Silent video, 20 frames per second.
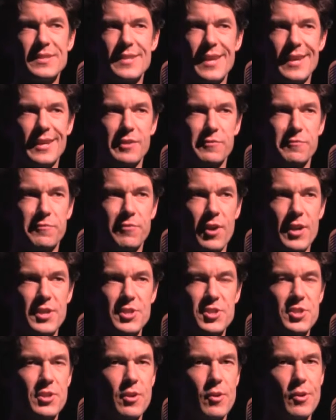taking
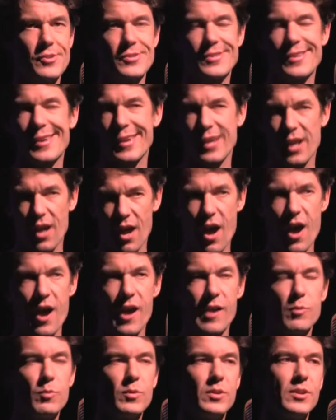French, so I was like, I